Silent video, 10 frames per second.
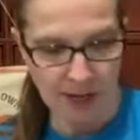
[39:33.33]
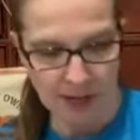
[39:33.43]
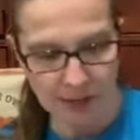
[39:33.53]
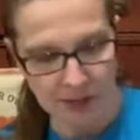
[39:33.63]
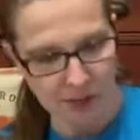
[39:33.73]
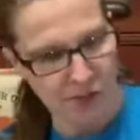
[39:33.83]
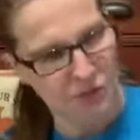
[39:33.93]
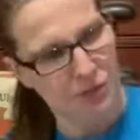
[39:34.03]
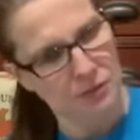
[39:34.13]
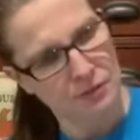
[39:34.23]
that is
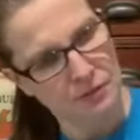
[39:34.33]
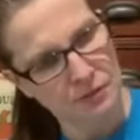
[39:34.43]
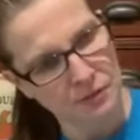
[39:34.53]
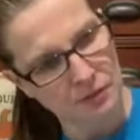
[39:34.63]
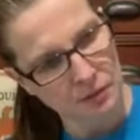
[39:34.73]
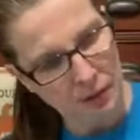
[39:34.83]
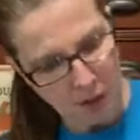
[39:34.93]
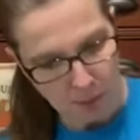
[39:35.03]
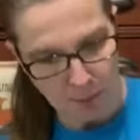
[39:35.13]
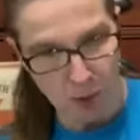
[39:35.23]

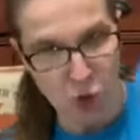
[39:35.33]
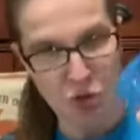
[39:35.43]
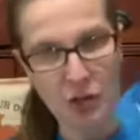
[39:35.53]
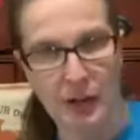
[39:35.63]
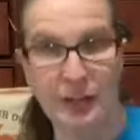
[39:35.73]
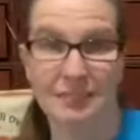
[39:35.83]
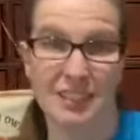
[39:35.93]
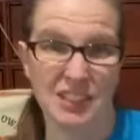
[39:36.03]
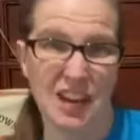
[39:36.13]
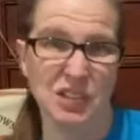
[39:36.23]
Blue Jay.
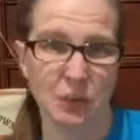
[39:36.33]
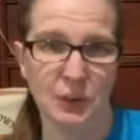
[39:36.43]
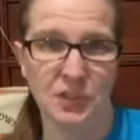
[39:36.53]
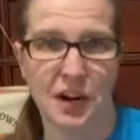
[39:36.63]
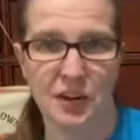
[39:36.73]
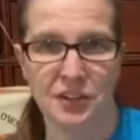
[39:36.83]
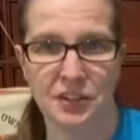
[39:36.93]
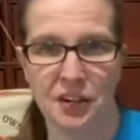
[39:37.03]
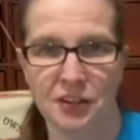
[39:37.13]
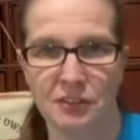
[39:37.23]
It's actually retired
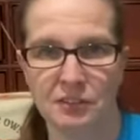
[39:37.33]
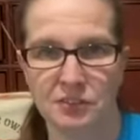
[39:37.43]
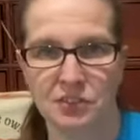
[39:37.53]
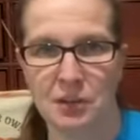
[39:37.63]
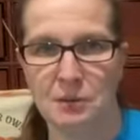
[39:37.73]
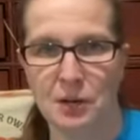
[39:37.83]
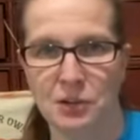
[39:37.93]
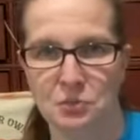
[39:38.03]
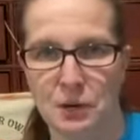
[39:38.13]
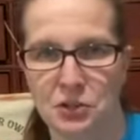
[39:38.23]
color. It's the same
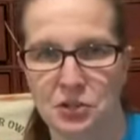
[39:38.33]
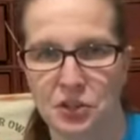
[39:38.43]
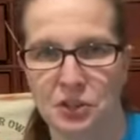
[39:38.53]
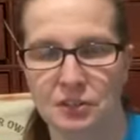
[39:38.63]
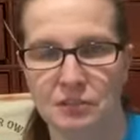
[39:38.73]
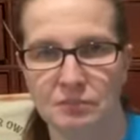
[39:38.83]
color as my shirt.